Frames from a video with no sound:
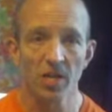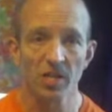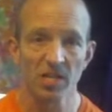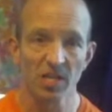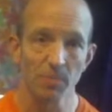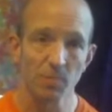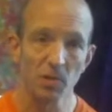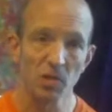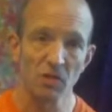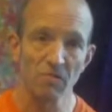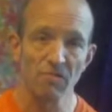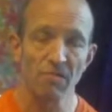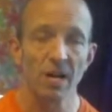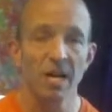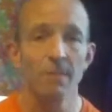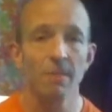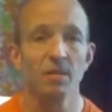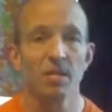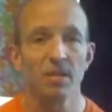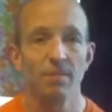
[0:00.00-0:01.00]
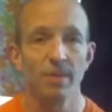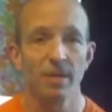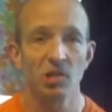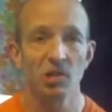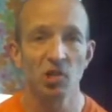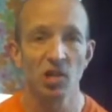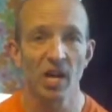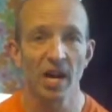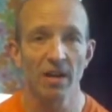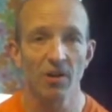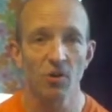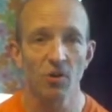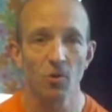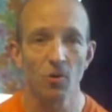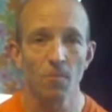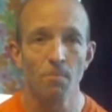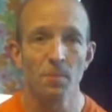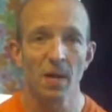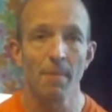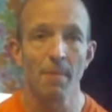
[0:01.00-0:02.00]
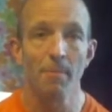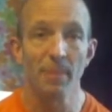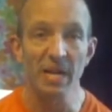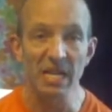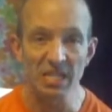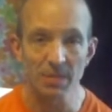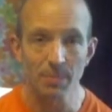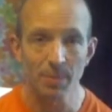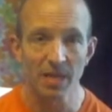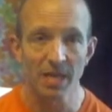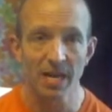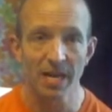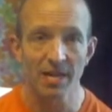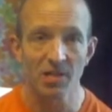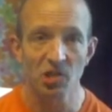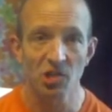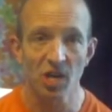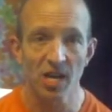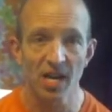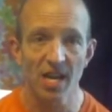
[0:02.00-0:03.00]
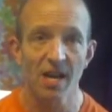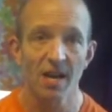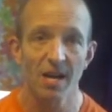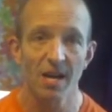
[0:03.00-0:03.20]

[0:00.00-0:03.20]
subscribe to my channel, Unbeatable Energy.